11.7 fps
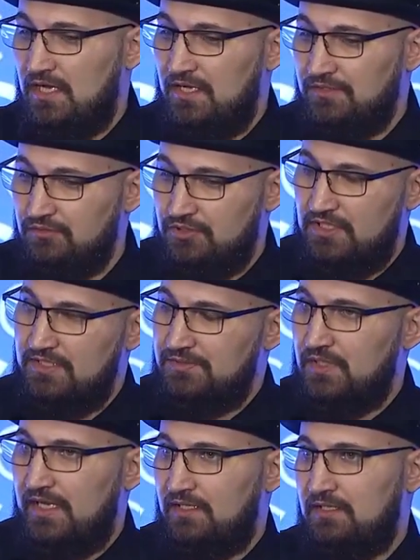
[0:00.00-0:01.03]
usually
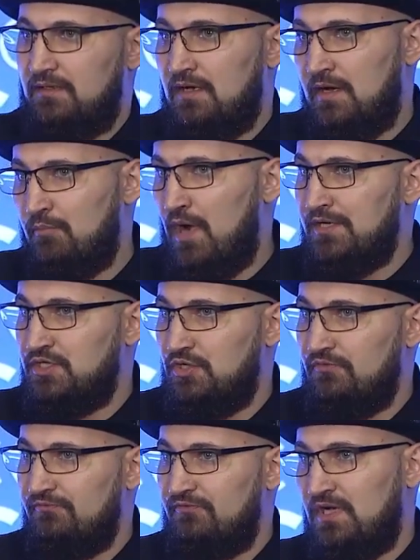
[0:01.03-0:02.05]
it's like a bunch
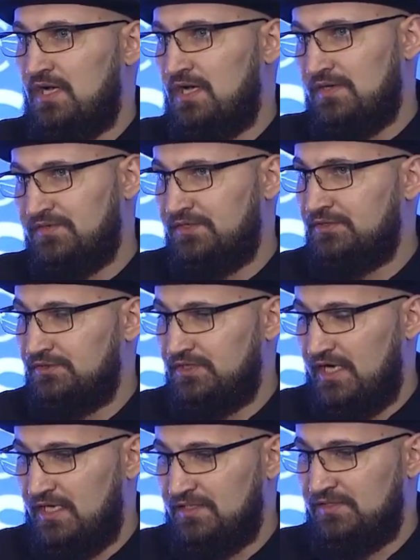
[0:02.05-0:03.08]
of zero
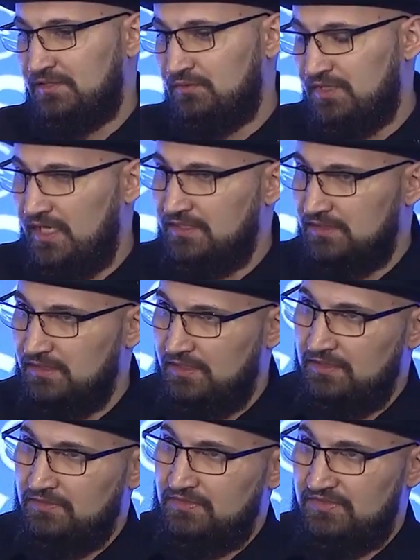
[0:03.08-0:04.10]
days to getting
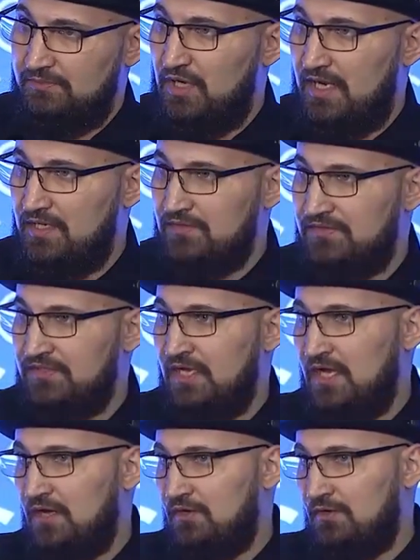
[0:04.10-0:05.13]
into the BIOS
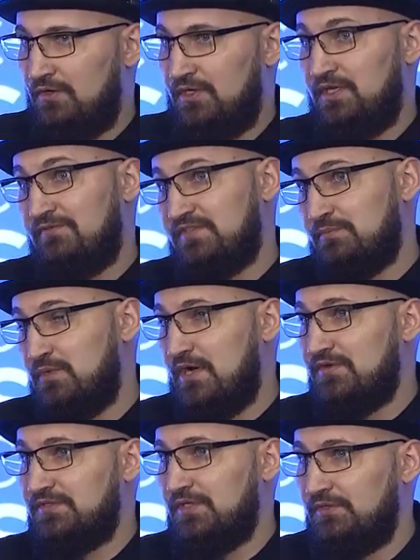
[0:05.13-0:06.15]
or if the
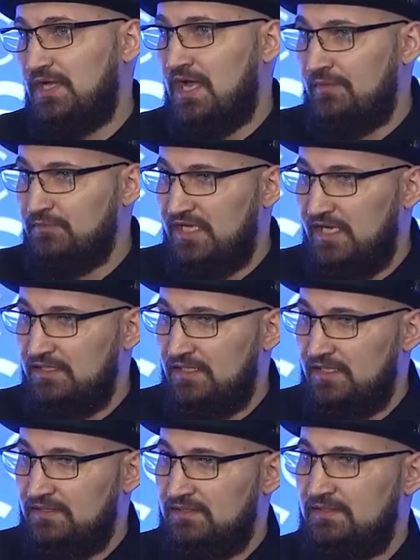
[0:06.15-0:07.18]
BIOS not
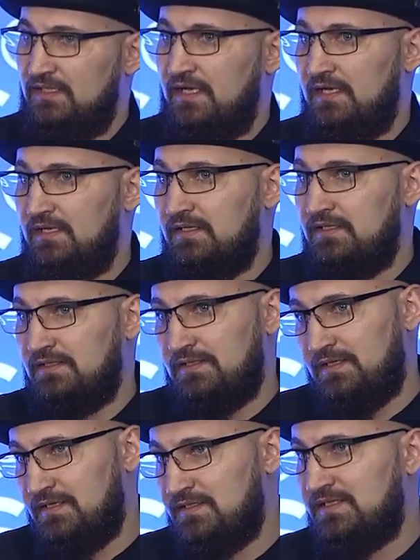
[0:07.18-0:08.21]
updated and
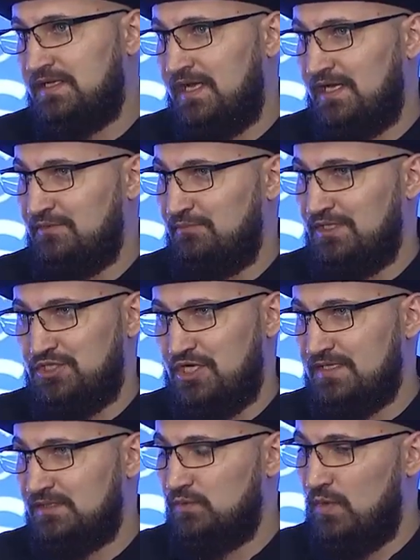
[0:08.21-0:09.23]
uh, it can be
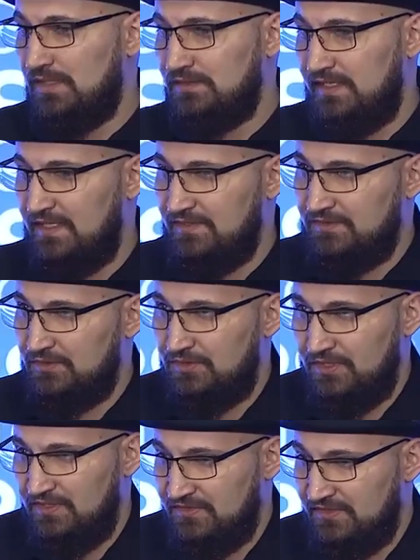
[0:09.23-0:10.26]
just one day,
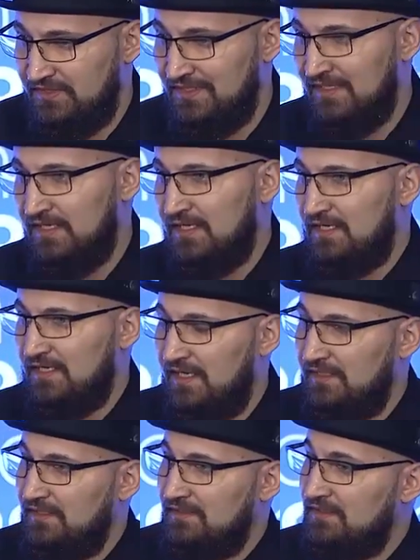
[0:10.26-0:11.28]
so easy uh,
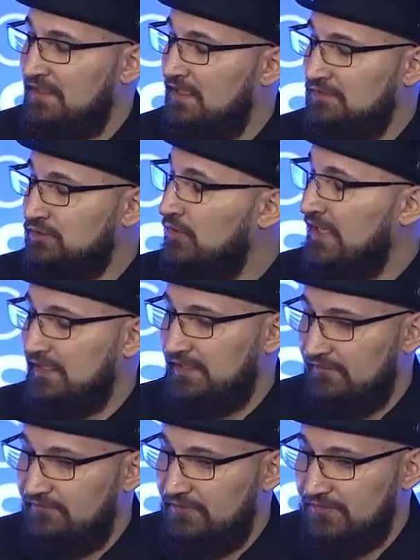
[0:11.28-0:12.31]
hang, uh,
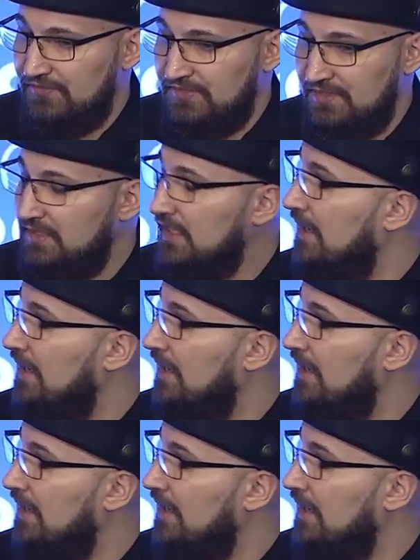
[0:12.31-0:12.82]
low-hanging fruit. Yeah.